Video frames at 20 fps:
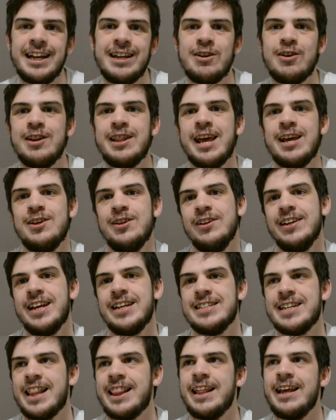You need
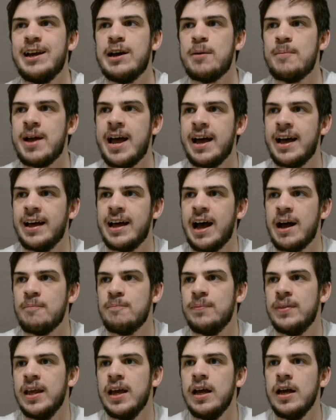to think about
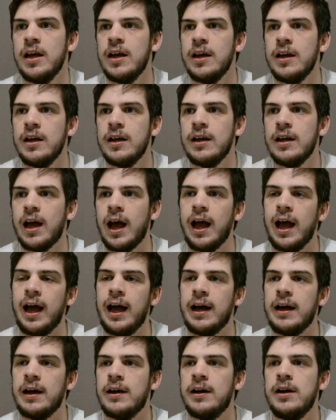
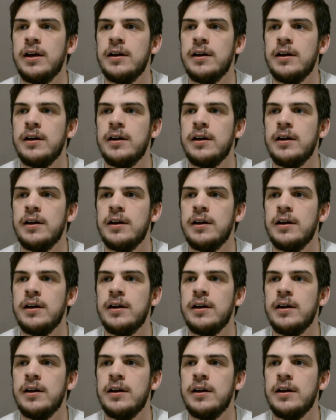uh,